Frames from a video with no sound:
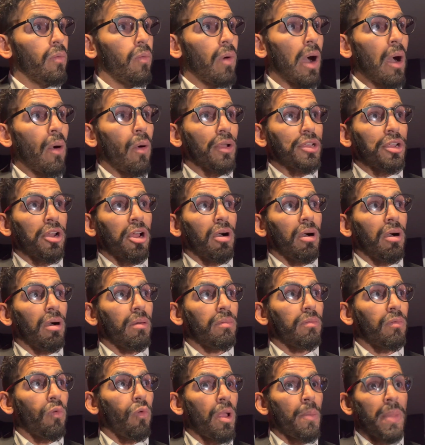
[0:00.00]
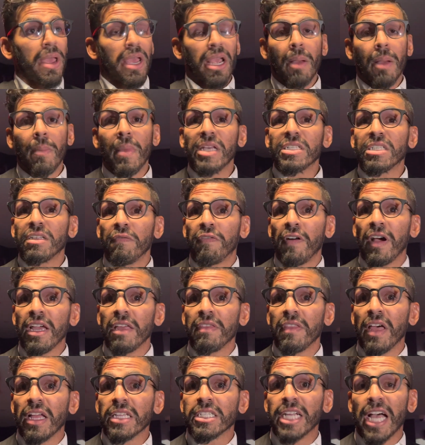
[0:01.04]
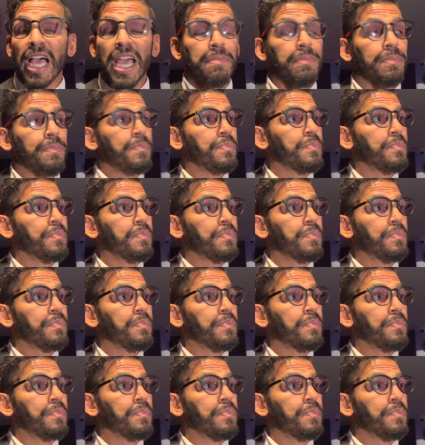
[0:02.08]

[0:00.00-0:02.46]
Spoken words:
Wow, you know, we made amazing fight at that time.